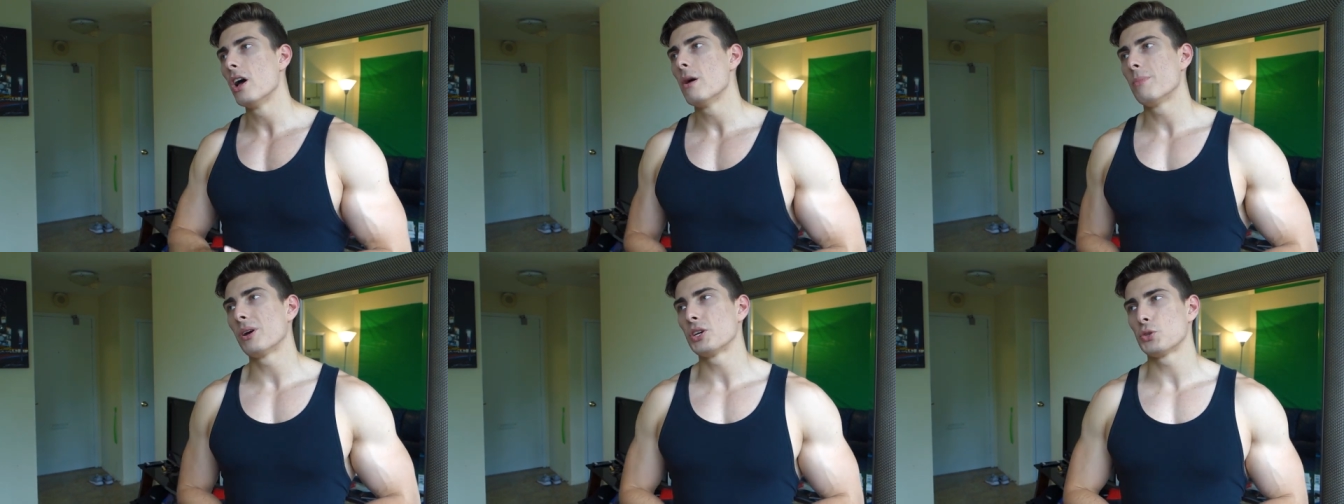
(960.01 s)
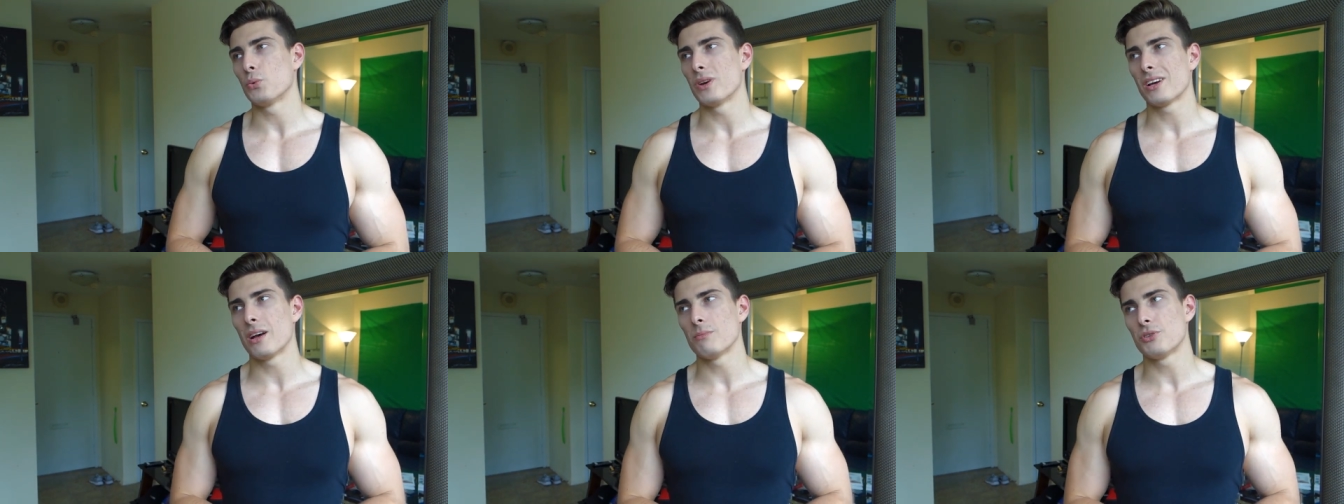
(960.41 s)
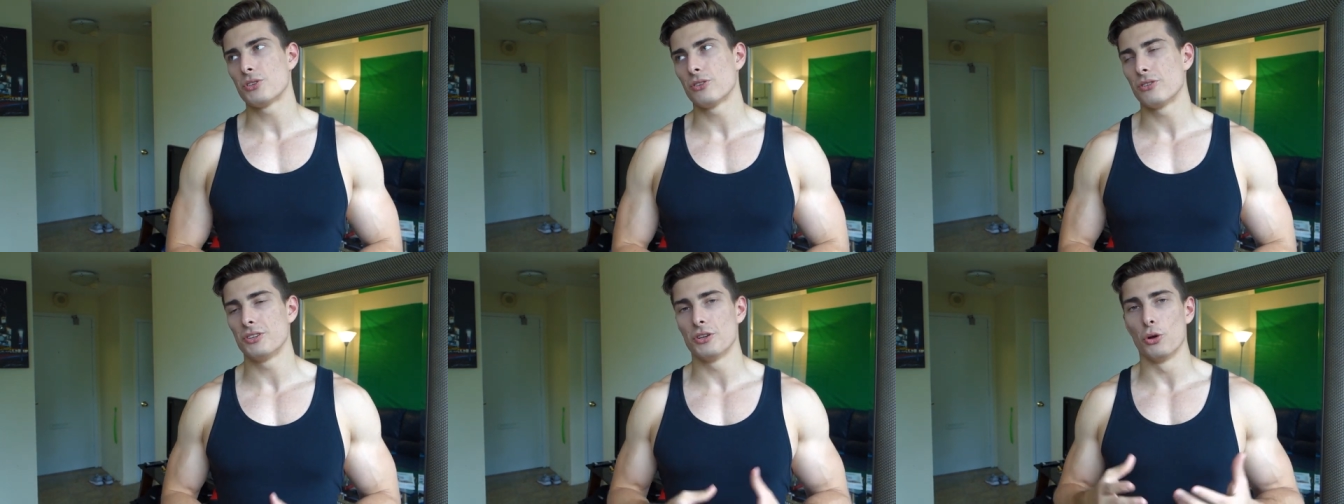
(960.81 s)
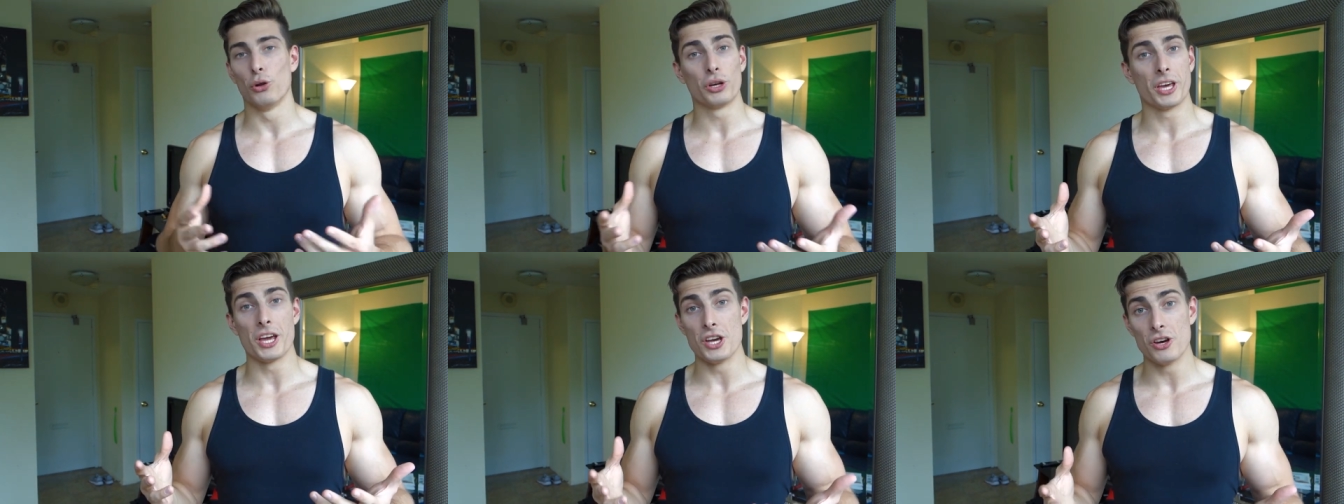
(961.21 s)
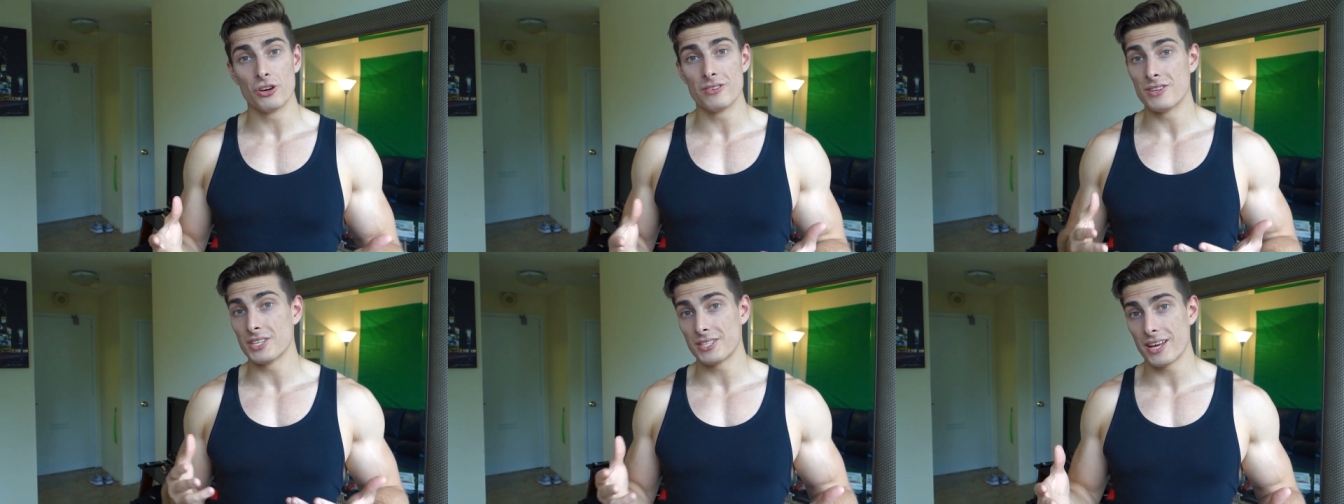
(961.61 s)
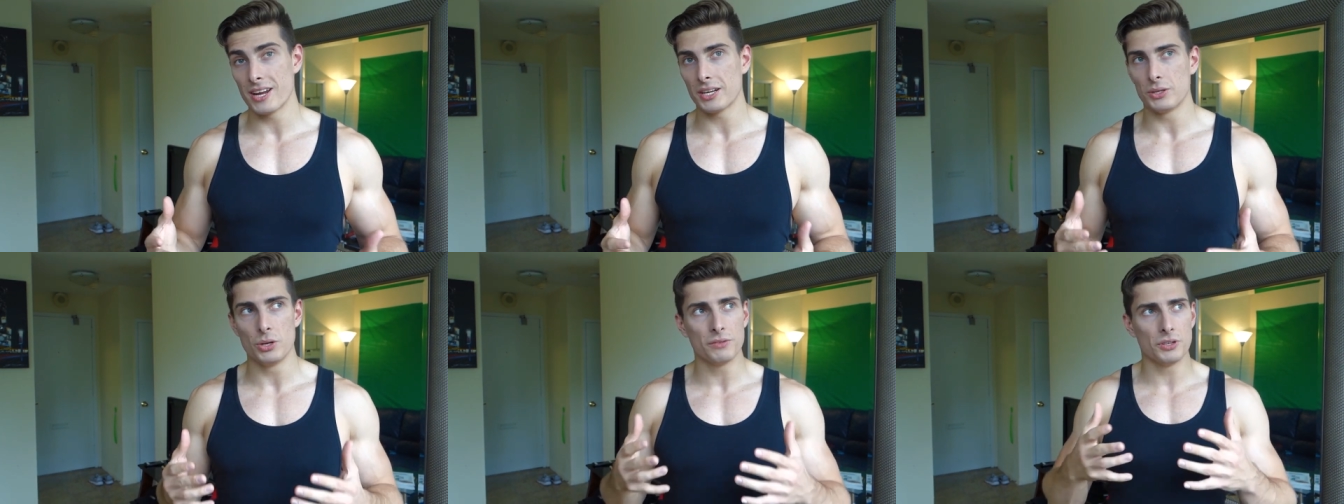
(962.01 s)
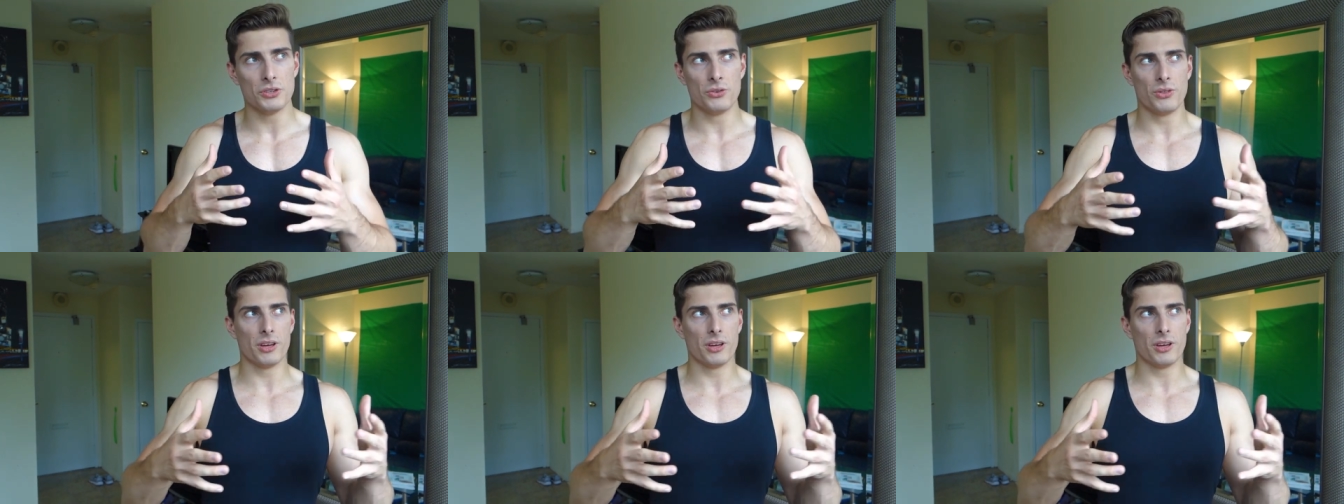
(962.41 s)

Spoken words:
because when it comes to, looking good and aesthetic, you have to do